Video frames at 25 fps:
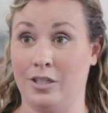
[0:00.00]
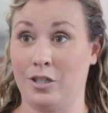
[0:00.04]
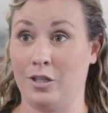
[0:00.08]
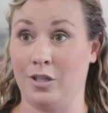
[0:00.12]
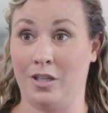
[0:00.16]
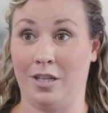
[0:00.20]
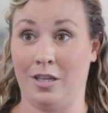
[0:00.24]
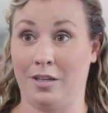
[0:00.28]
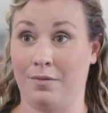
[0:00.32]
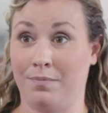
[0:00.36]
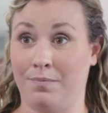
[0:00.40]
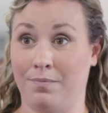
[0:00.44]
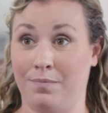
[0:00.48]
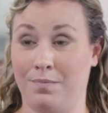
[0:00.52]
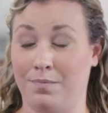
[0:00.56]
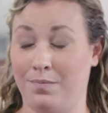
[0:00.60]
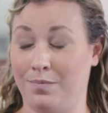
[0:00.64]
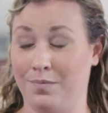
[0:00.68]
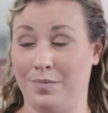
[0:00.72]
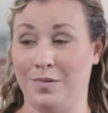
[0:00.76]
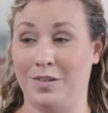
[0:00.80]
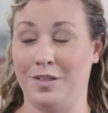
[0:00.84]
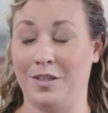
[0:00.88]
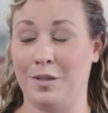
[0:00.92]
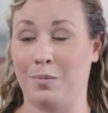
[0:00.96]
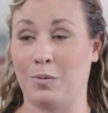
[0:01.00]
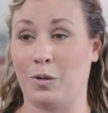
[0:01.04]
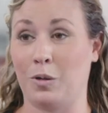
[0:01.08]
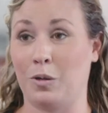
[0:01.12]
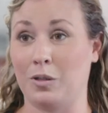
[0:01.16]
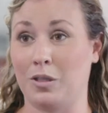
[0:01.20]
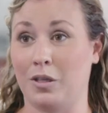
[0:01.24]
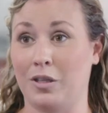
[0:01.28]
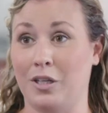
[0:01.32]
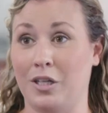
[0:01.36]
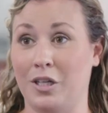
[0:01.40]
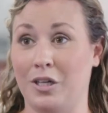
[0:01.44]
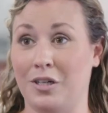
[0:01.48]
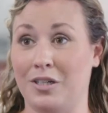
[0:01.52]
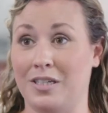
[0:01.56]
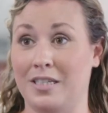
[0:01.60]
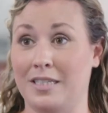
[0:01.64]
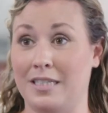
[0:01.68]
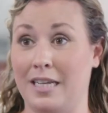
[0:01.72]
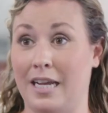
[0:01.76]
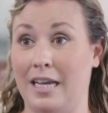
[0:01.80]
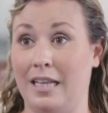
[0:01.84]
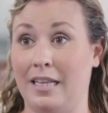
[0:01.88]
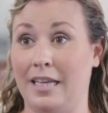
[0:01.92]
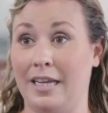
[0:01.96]
to the product that you're
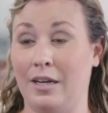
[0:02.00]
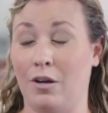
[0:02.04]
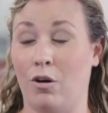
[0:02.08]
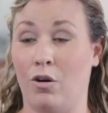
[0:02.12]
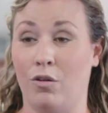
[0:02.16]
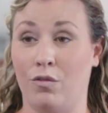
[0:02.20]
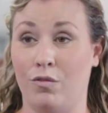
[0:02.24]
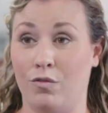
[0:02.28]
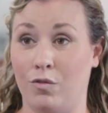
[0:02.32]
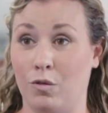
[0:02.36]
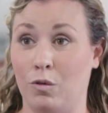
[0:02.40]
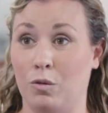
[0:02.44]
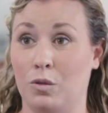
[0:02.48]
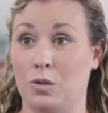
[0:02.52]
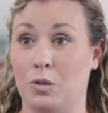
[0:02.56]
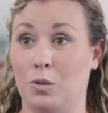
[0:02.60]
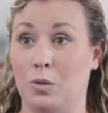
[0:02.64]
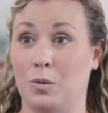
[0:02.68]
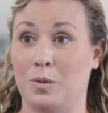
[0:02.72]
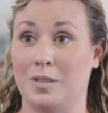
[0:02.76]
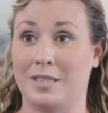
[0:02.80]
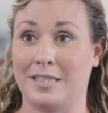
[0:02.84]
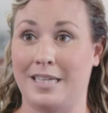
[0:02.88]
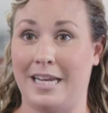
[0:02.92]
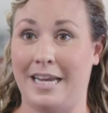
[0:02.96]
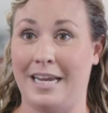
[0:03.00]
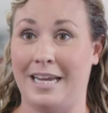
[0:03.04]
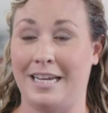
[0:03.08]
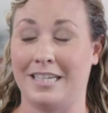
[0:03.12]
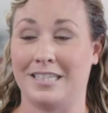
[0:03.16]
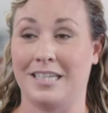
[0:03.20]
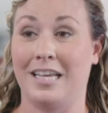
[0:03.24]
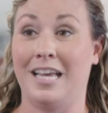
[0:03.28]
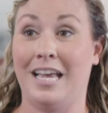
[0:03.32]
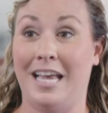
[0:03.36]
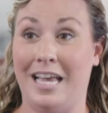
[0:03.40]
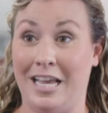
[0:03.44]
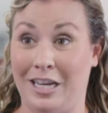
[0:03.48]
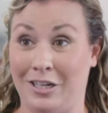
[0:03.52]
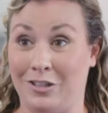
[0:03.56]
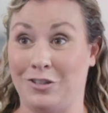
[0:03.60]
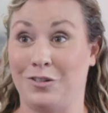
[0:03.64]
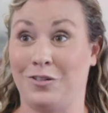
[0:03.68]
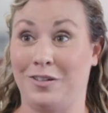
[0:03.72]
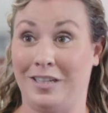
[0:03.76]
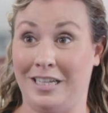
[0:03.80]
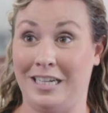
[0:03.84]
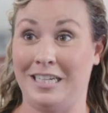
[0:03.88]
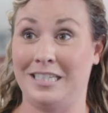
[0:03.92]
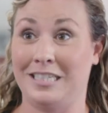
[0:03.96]
selling. All photos, text is
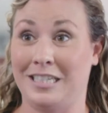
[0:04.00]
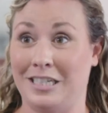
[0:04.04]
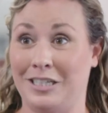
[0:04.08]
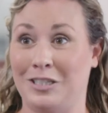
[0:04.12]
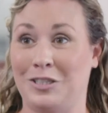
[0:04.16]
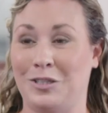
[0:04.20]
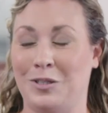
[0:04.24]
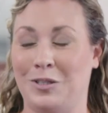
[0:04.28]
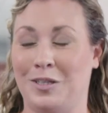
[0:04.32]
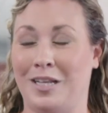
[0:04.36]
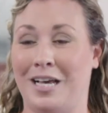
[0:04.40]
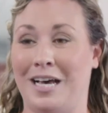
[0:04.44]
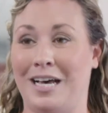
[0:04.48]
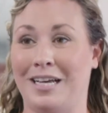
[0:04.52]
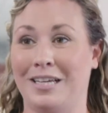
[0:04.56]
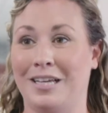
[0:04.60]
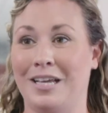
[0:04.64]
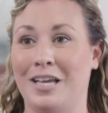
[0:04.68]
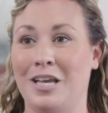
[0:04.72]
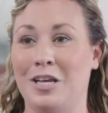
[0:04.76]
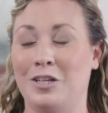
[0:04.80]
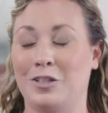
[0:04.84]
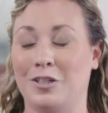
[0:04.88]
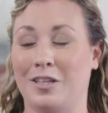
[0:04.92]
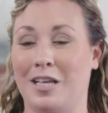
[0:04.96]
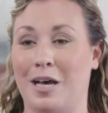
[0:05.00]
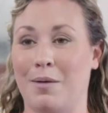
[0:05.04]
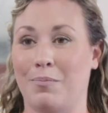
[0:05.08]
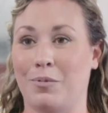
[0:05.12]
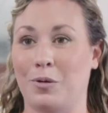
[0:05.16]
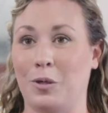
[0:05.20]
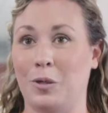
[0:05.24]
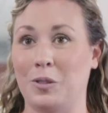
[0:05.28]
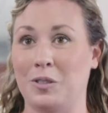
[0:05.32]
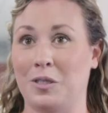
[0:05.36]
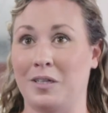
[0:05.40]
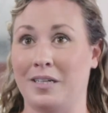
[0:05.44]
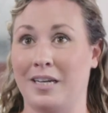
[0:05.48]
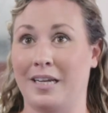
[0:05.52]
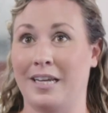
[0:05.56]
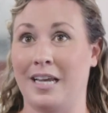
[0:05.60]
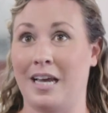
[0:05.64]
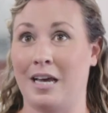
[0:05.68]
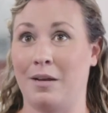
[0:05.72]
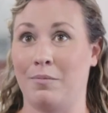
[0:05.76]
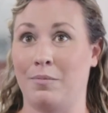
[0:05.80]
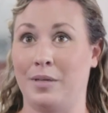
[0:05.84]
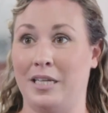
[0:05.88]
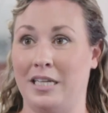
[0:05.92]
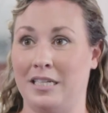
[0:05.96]
relating to that product. It
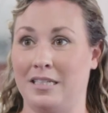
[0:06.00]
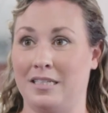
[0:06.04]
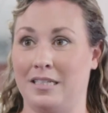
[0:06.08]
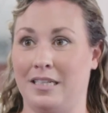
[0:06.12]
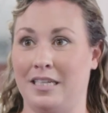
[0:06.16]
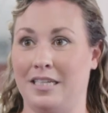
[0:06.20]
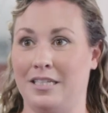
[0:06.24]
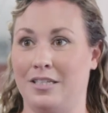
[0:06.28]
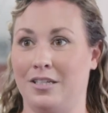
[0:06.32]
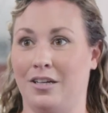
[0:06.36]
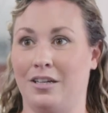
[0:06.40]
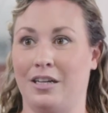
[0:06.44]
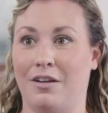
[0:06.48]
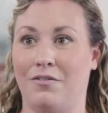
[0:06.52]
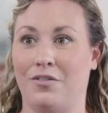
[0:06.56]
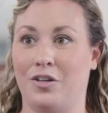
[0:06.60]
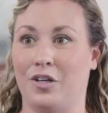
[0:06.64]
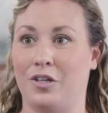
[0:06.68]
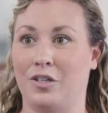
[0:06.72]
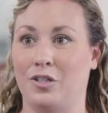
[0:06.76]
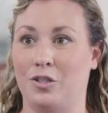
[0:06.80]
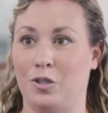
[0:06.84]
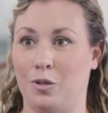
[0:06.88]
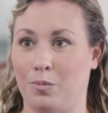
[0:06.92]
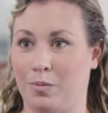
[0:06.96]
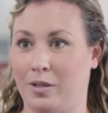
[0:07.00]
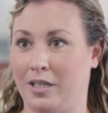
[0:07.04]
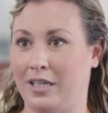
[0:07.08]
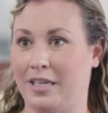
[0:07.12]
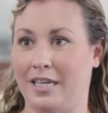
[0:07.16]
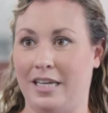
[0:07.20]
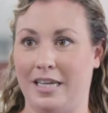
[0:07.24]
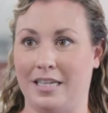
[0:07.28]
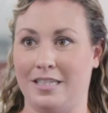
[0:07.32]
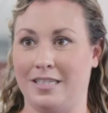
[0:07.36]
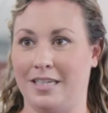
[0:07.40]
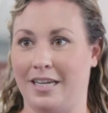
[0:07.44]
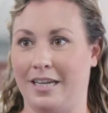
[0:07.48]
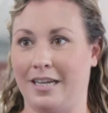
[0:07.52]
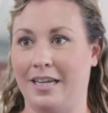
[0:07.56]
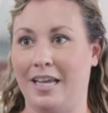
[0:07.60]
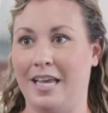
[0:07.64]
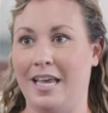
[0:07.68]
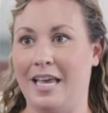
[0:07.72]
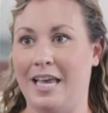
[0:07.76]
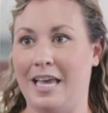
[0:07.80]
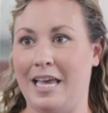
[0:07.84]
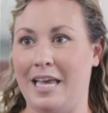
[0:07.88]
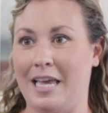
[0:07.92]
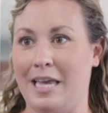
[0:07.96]
can be easily done if you're duplicating
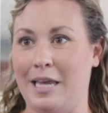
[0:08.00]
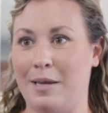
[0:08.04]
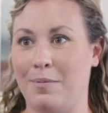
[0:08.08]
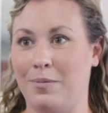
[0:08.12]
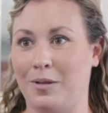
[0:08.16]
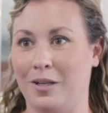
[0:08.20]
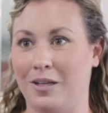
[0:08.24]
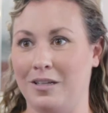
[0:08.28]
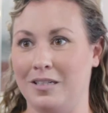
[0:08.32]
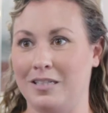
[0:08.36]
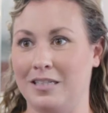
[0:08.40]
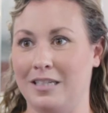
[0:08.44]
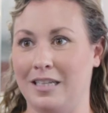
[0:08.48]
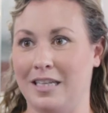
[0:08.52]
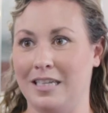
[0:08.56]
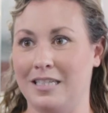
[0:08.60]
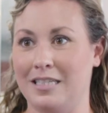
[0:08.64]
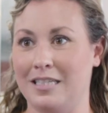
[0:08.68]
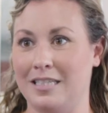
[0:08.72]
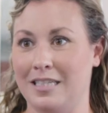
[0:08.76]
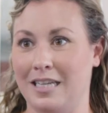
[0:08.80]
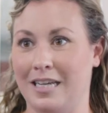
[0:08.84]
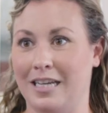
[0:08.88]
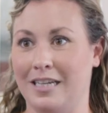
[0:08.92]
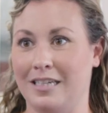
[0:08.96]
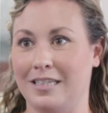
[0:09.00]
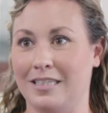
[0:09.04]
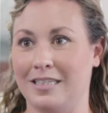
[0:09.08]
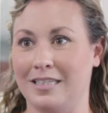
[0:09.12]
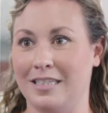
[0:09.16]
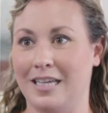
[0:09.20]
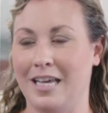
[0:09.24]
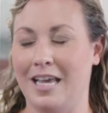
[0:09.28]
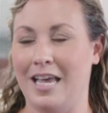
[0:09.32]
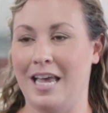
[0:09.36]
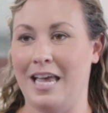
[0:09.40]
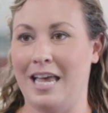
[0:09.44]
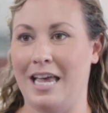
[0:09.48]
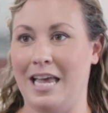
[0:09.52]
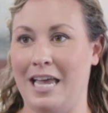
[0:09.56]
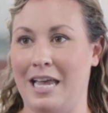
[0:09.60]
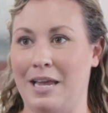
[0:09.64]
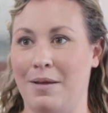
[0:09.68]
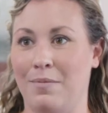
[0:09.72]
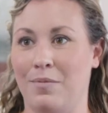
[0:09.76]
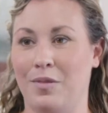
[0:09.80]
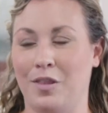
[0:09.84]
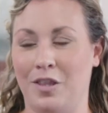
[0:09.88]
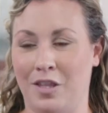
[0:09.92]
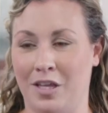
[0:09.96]
A+ listings.
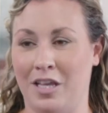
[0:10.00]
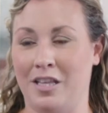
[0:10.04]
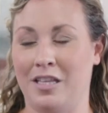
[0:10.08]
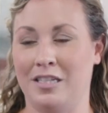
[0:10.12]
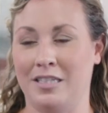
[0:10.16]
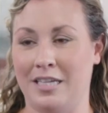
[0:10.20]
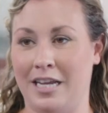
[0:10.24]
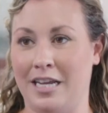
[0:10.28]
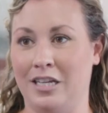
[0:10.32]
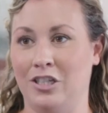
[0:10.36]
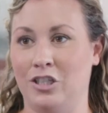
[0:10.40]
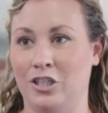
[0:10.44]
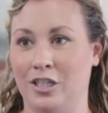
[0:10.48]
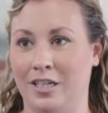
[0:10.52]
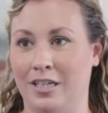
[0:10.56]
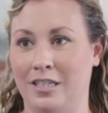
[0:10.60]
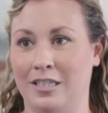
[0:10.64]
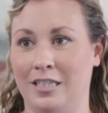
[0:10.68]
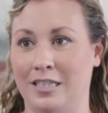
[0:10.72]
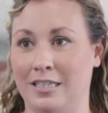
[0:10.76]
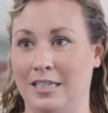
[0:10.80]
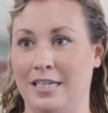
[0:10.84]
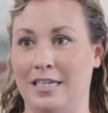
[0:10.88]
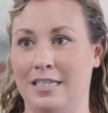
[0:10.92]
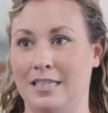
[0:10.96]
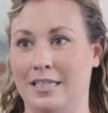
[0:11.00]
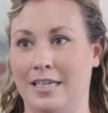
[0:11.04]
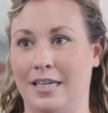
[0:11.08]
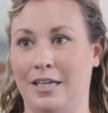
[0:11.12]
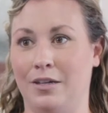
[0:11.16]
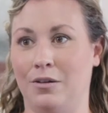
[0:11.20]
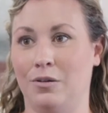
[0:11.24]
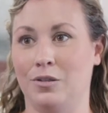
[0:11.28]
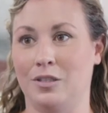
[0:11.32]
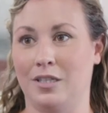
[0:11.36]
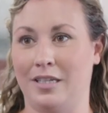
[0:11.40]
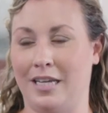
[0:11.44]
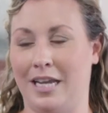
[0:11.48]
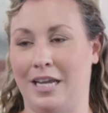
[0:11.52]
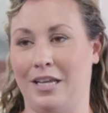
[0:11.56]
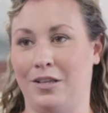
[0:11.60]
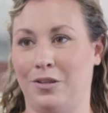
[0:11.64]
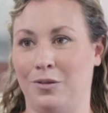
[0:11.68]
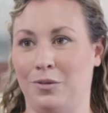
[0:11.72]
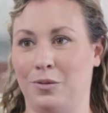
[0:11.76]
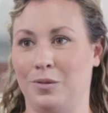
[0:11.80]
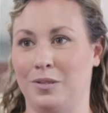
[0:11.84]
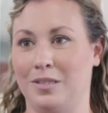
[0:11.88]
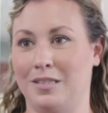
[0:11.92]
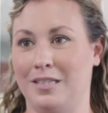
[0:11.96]
The attention to detail to get
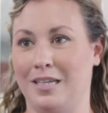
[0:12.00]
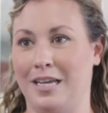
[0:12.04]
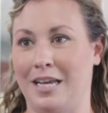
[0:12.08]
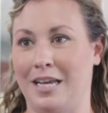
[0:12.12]
those